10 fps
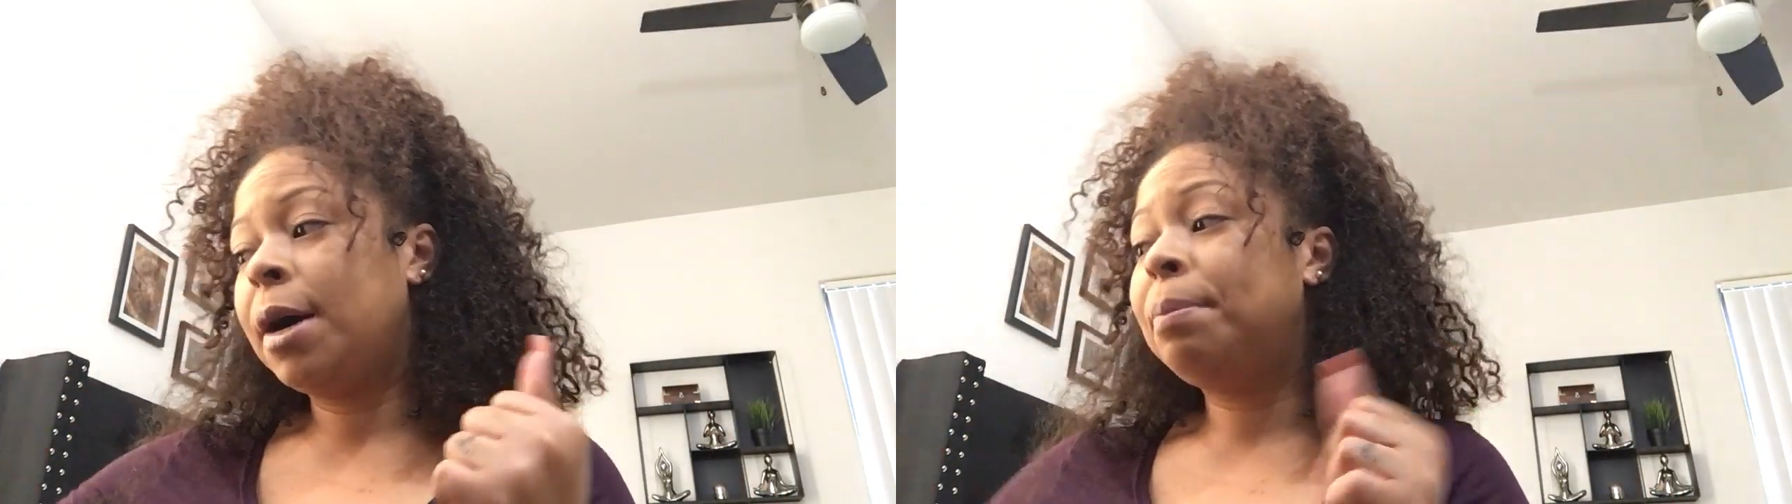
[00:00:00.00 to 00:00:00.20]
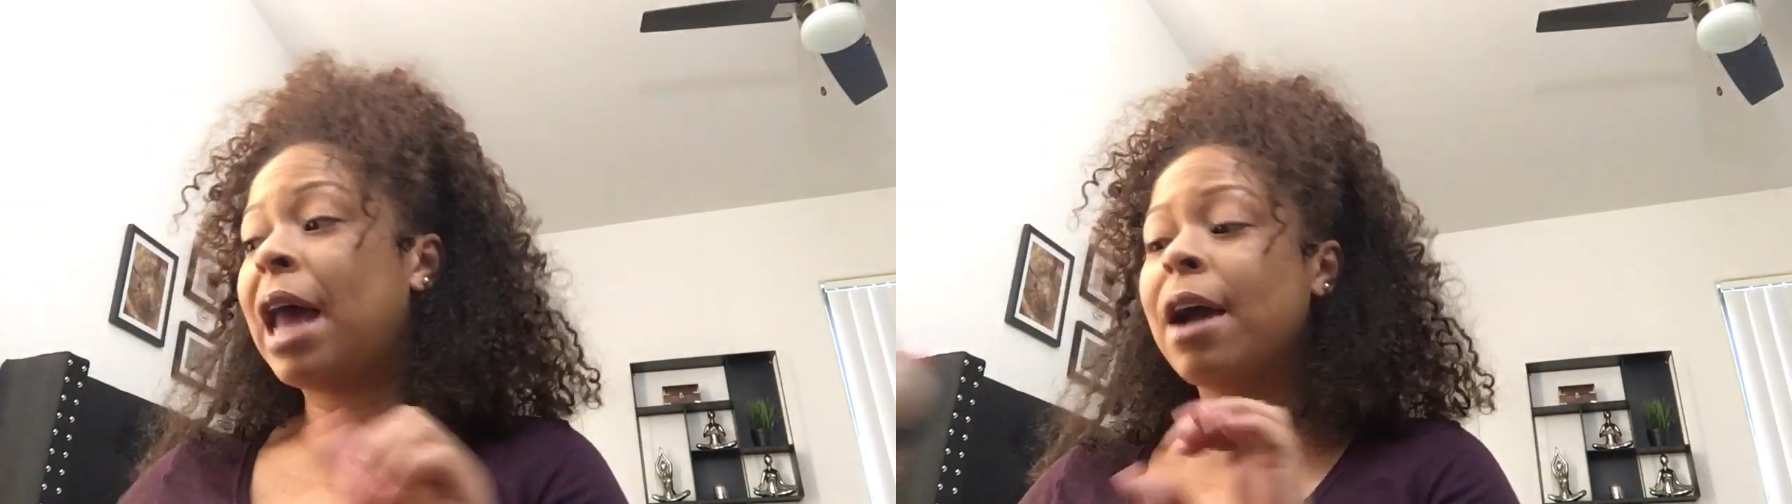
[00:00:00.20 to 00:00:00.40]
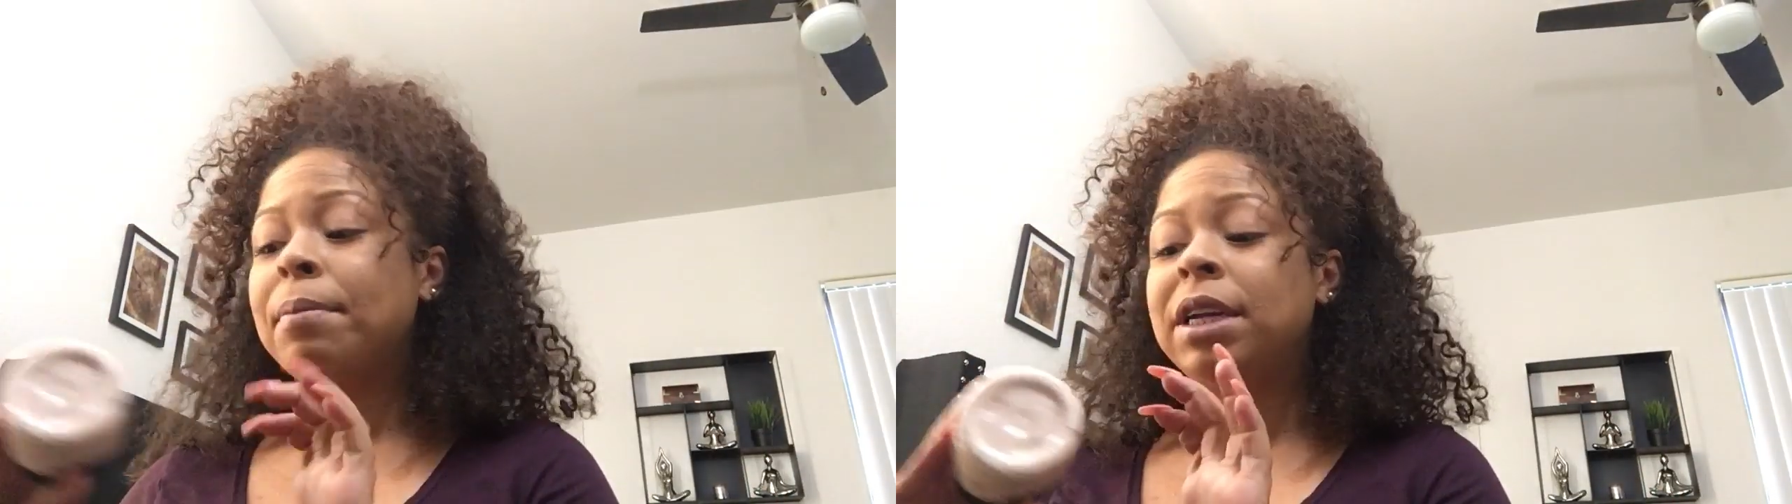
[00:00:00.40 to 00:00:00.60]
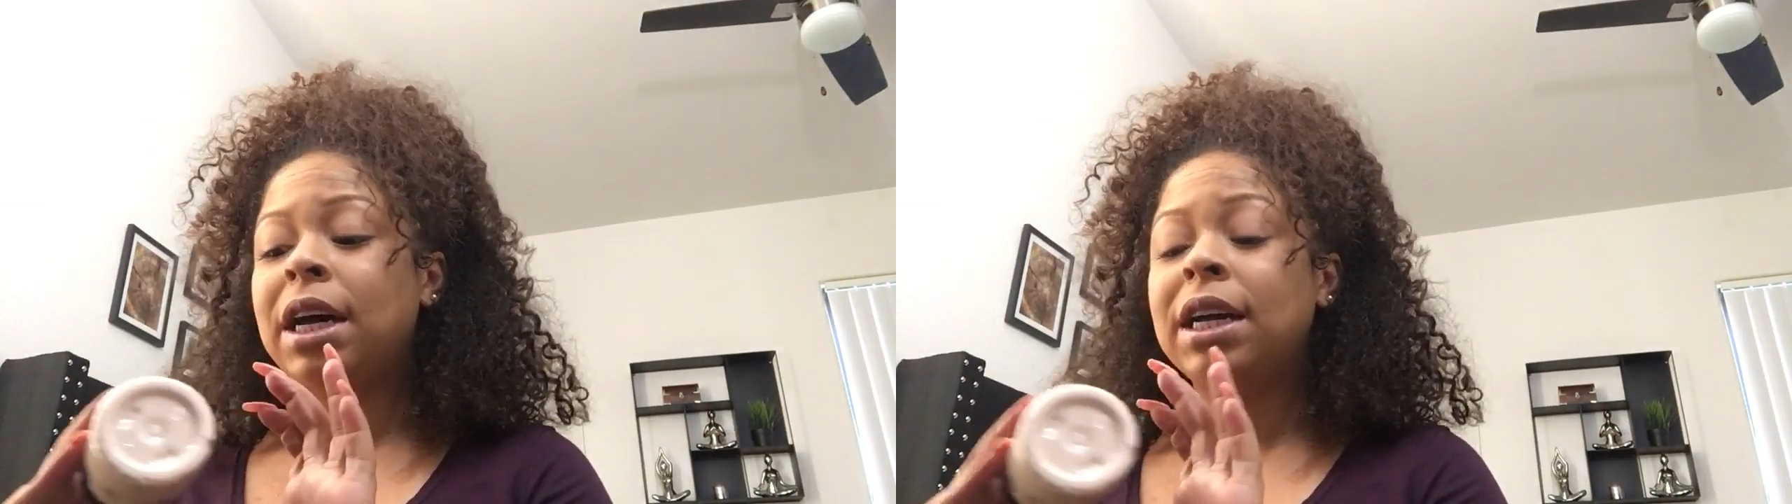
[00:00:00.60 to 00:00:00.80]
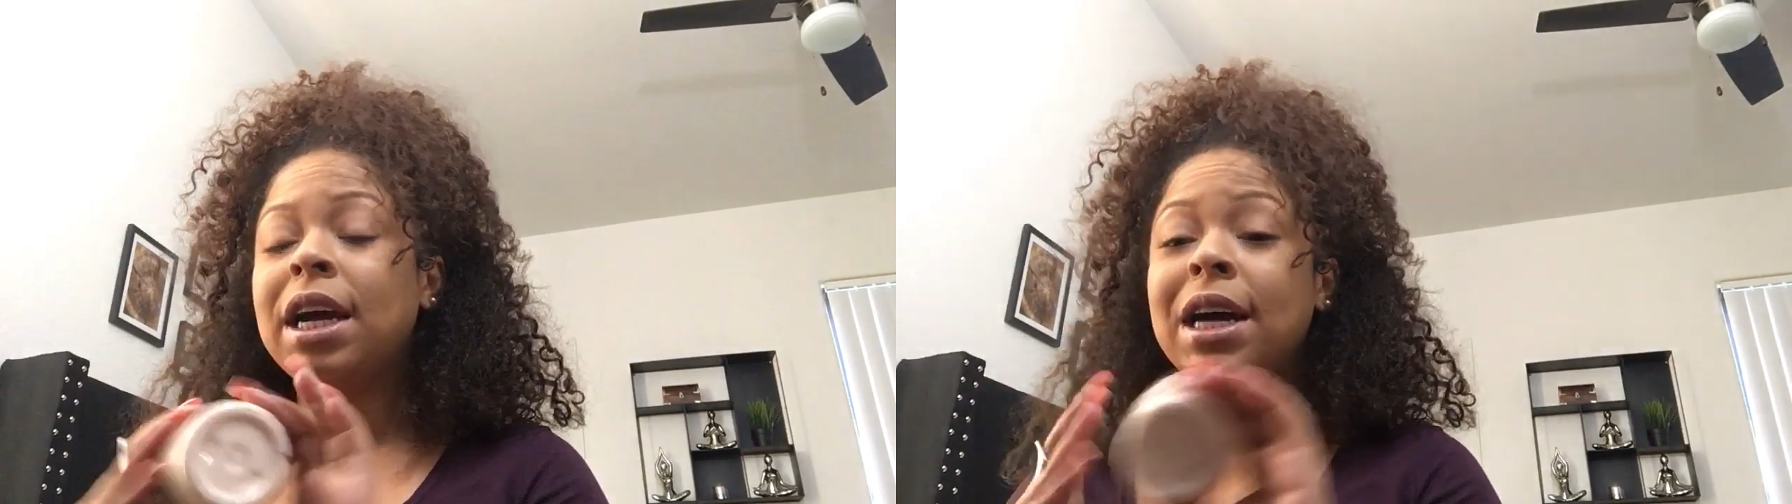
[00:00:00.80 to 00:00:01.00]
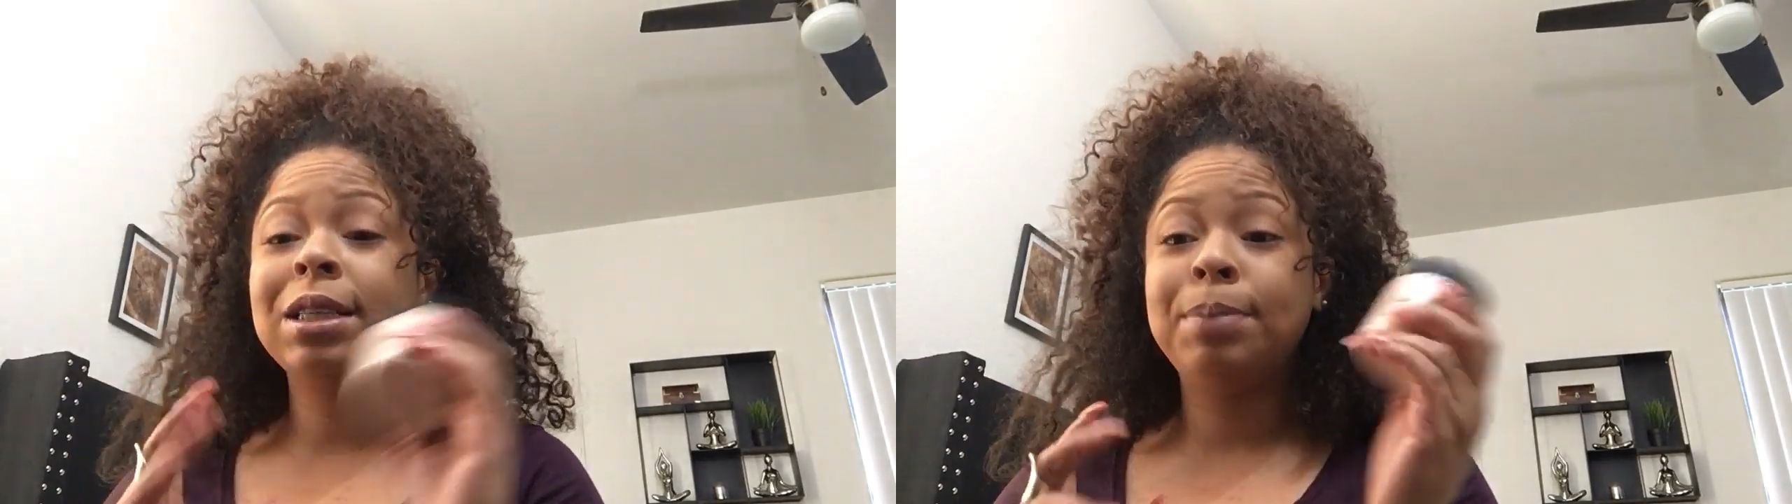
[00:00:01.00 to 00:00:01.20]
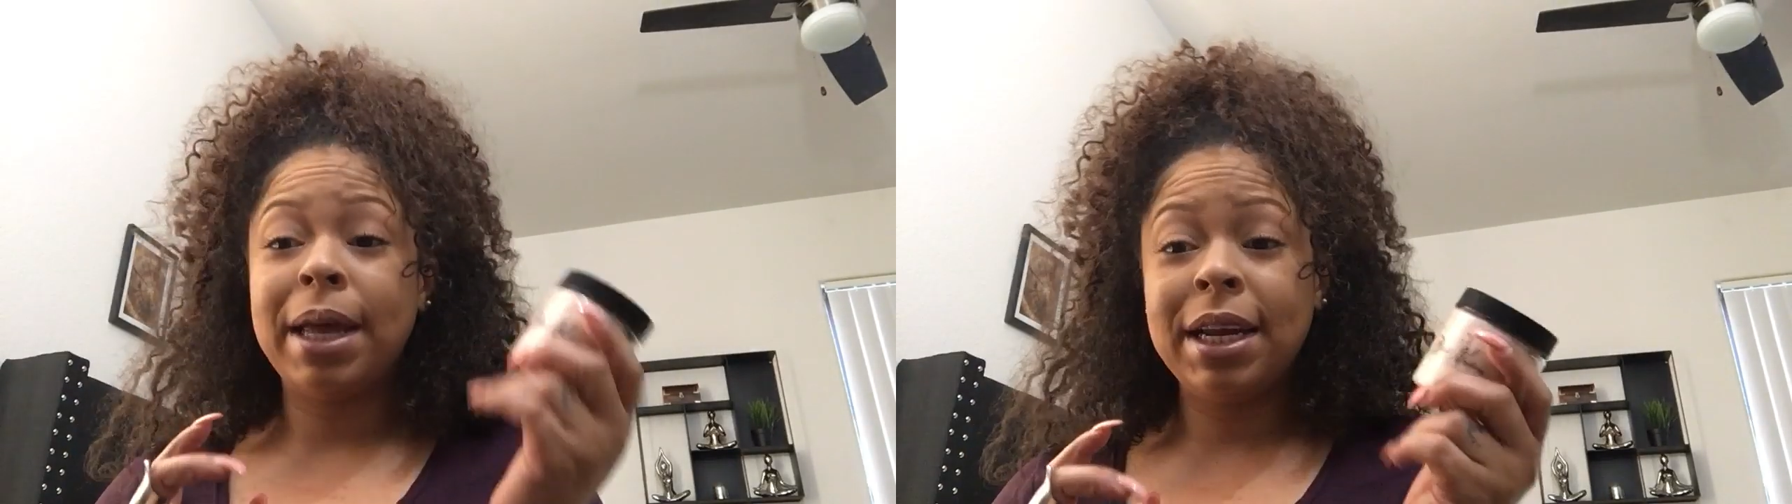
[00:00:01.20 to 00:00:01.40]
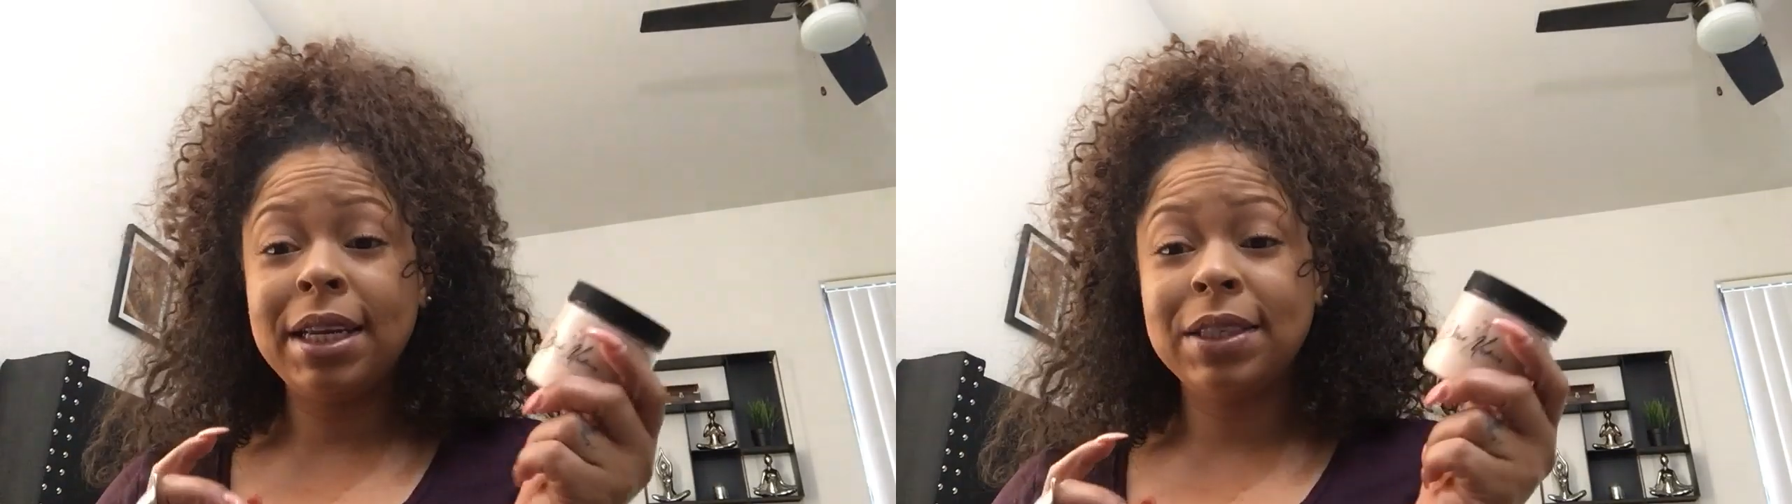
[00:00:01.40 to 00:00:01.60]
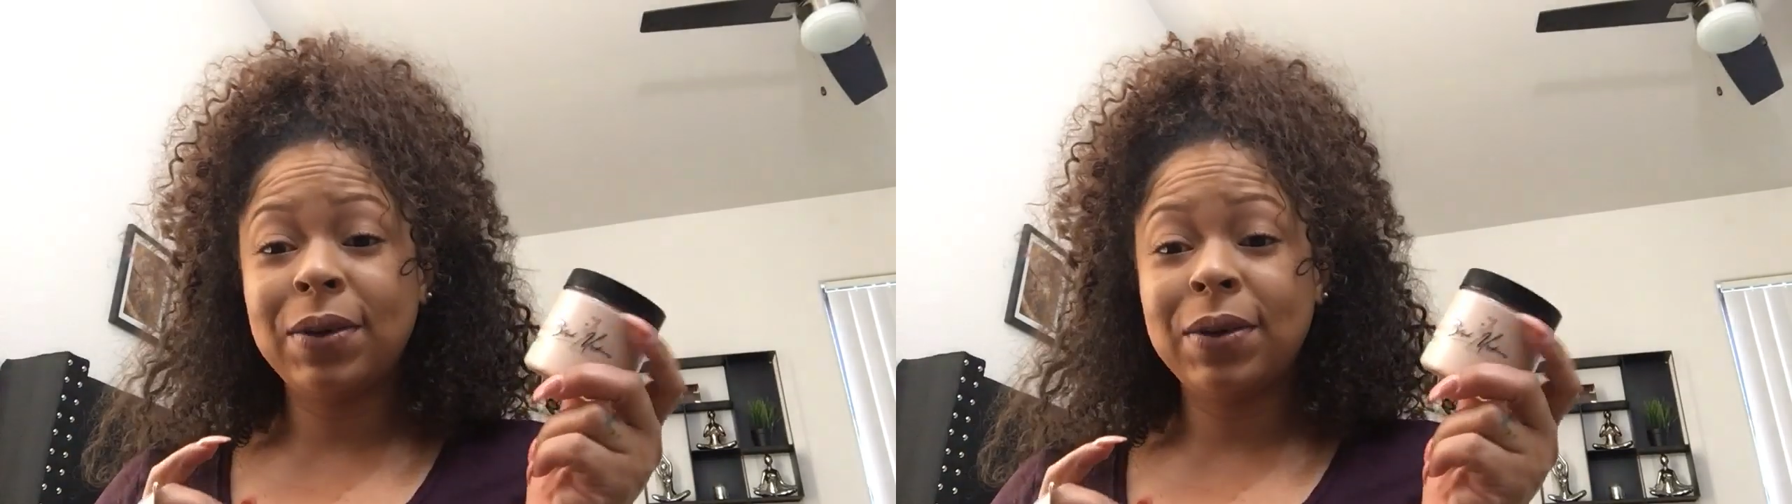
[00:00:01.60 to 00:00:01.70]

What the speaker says: Black Madonna Cosmetics.